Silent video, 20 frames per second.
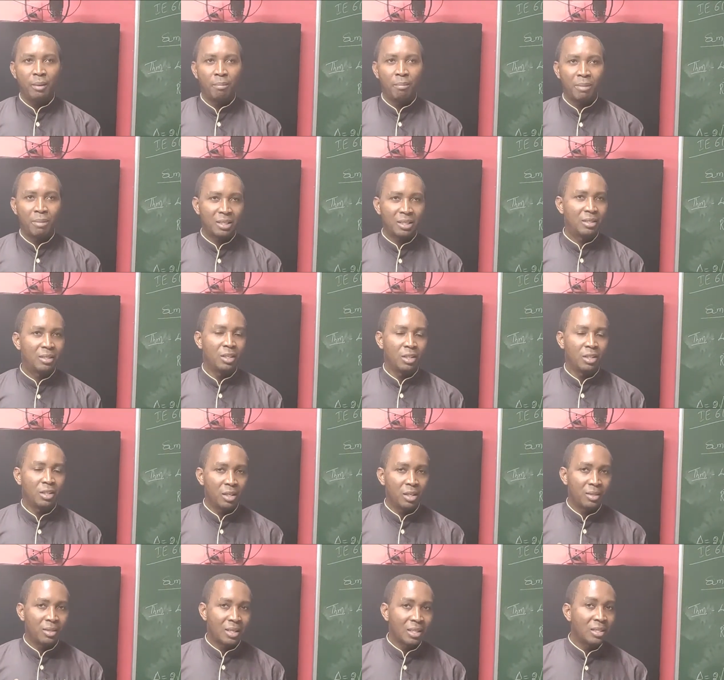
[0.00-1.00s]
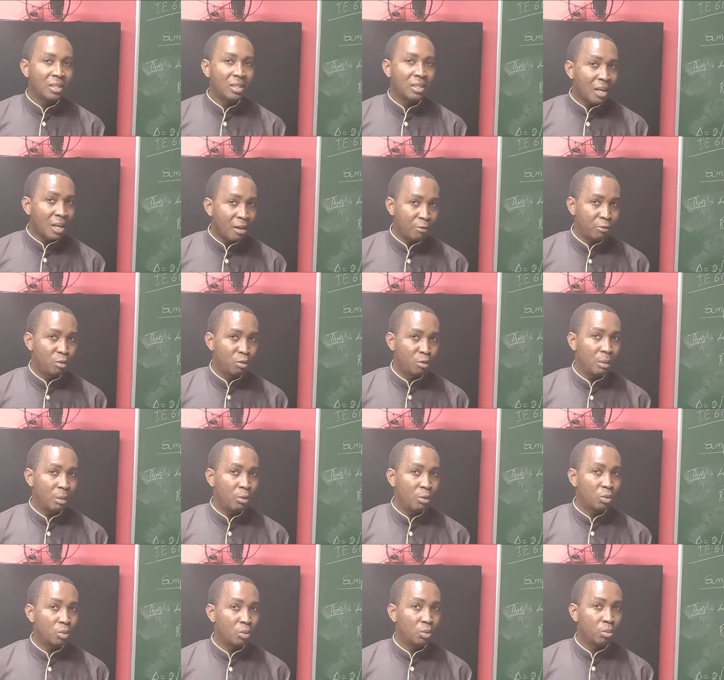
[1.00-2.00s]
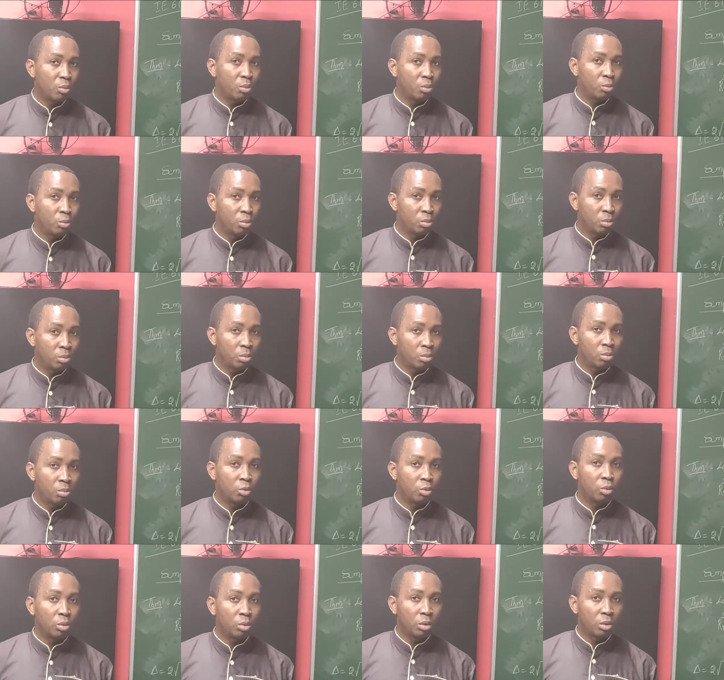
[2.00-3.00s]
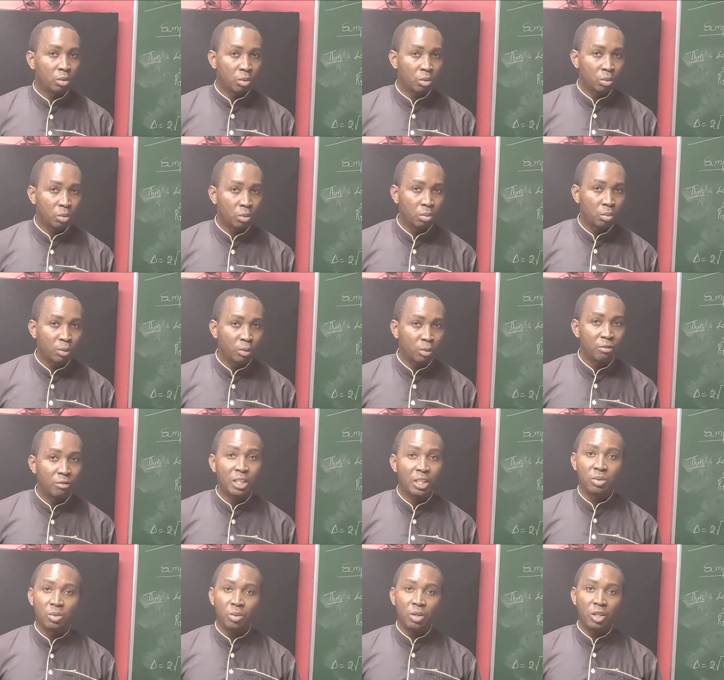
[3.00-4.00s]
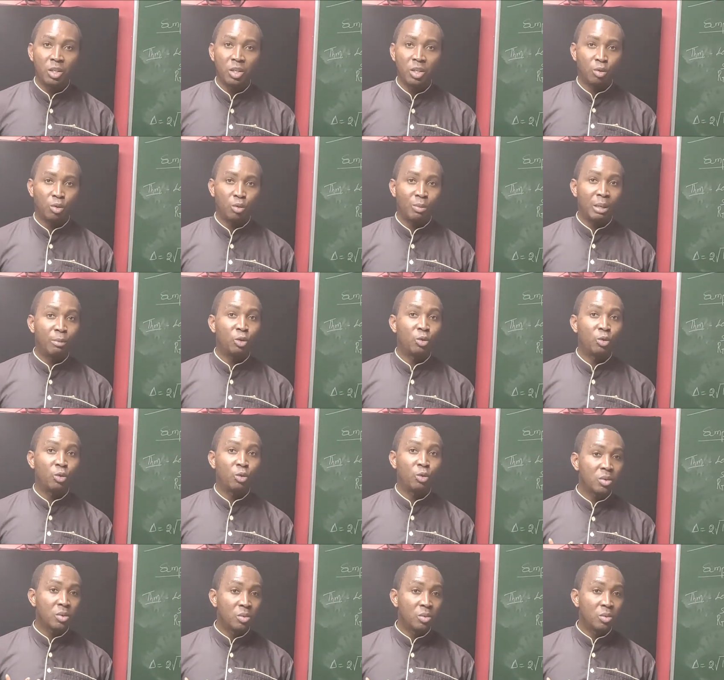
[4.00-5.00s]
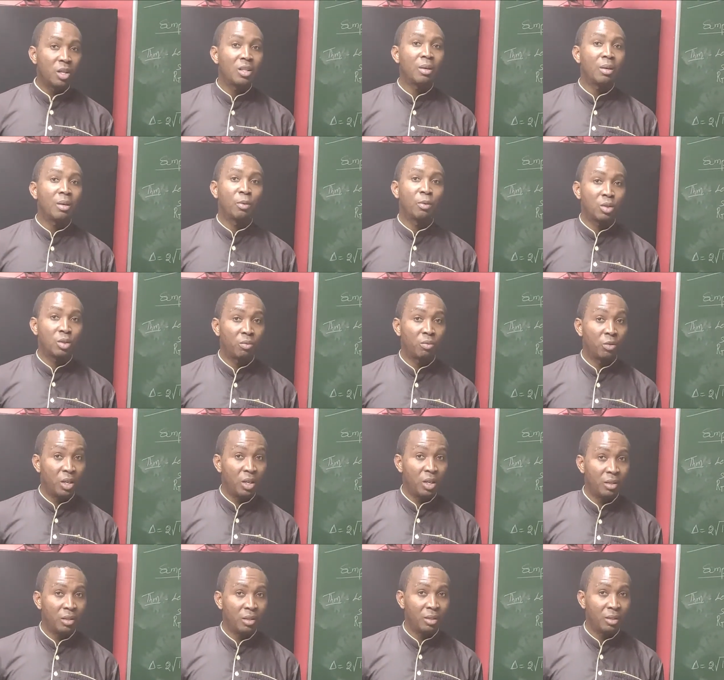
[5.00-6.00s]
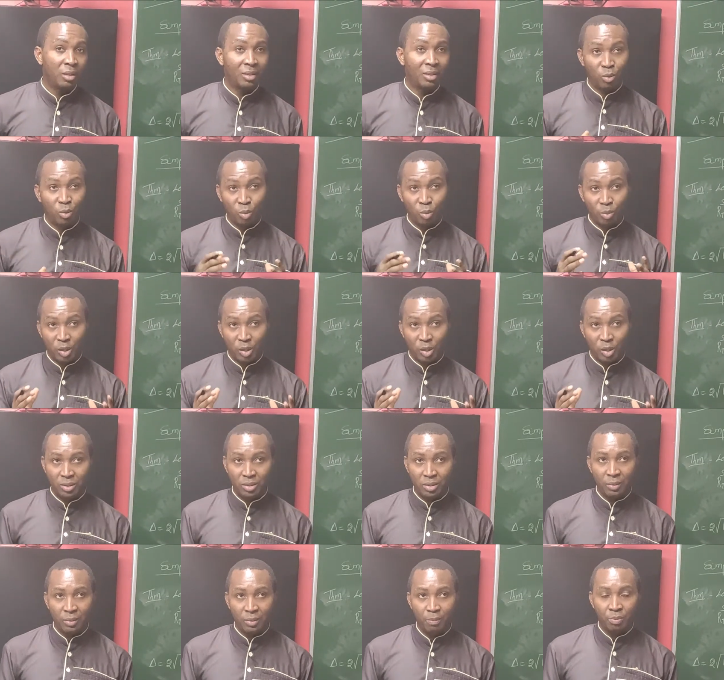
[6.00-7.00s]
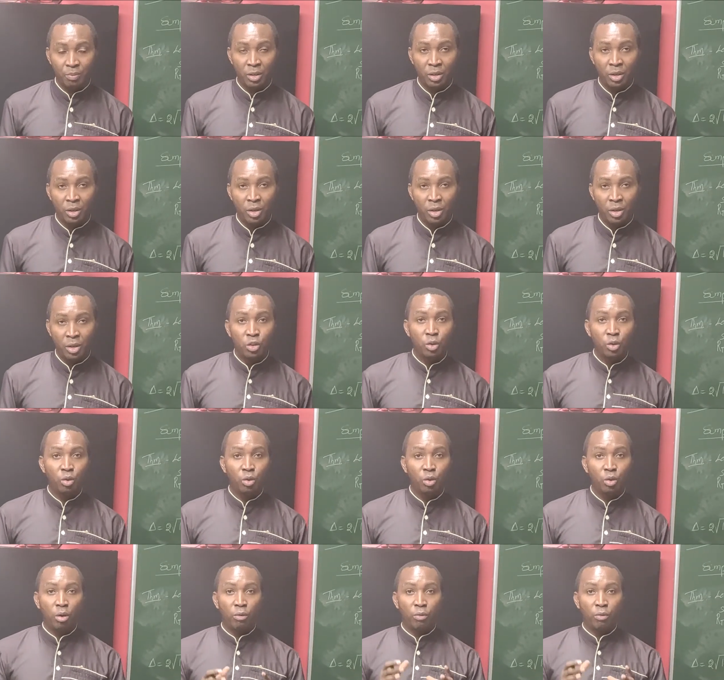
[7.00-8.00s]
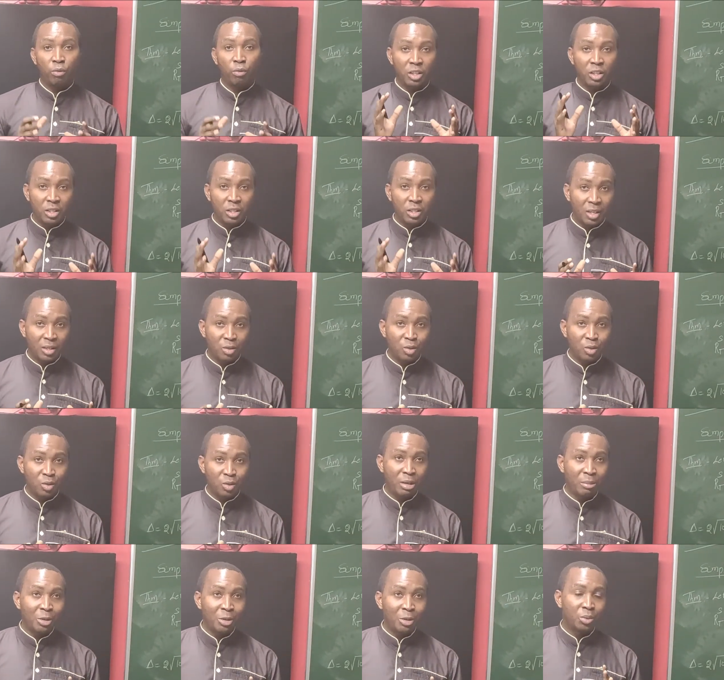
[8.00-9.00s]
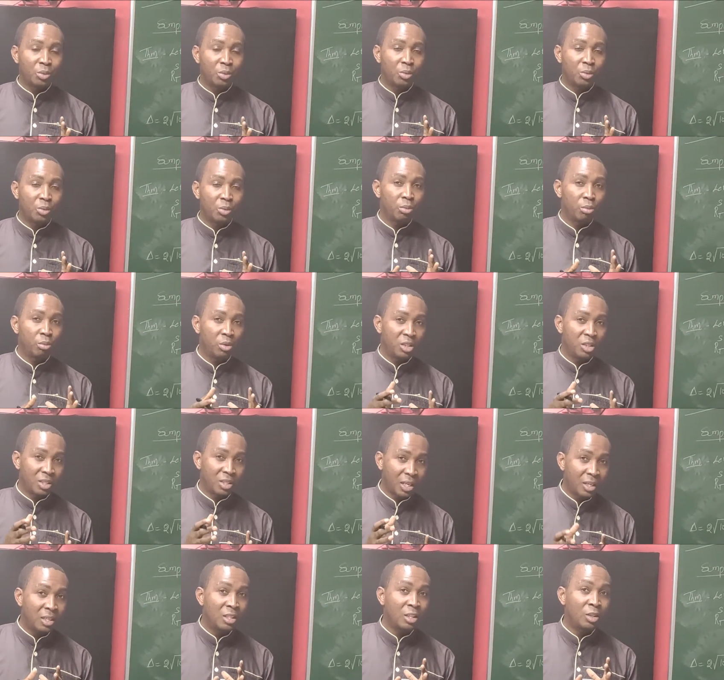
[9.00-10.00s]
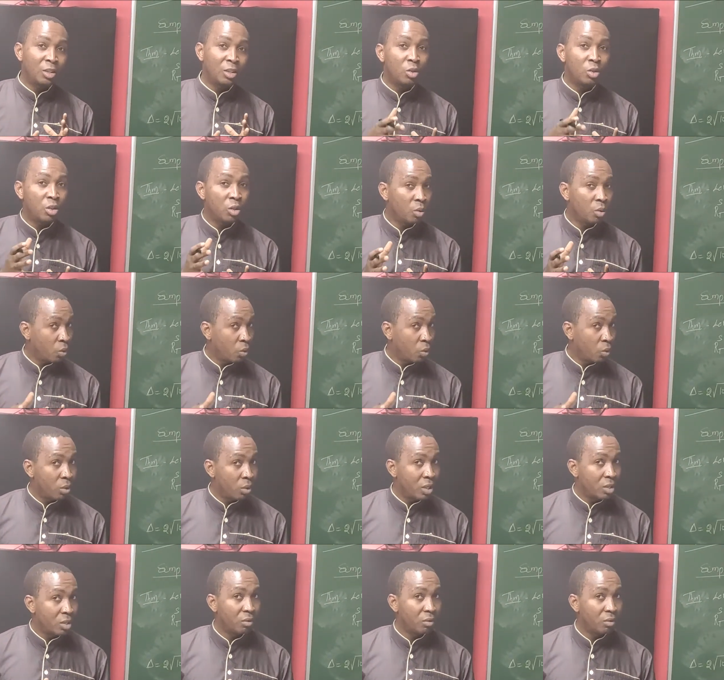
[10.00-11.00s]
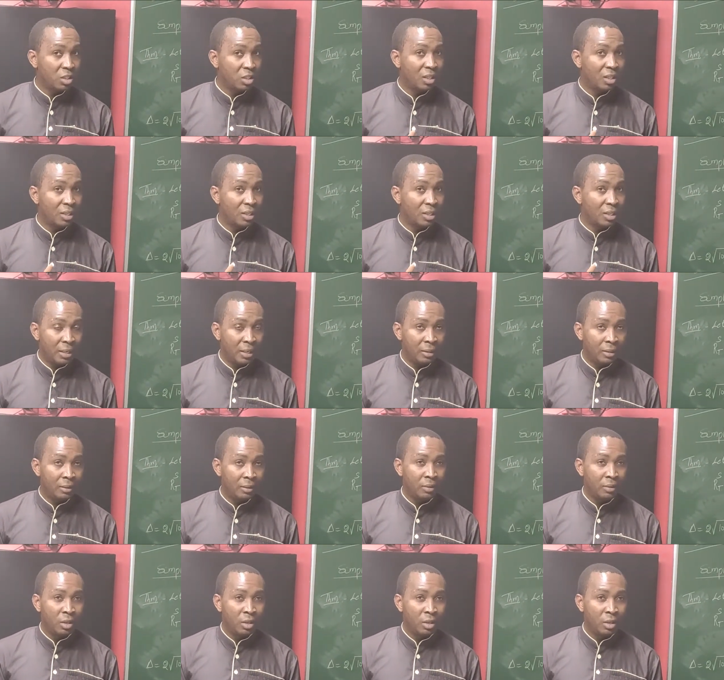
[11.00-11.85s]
But is that enough to be able to motivate students or to be able to engage students in the process of learning? That would be a question. So for teachers to be able to integrate technology in your own ways of teaching and learning,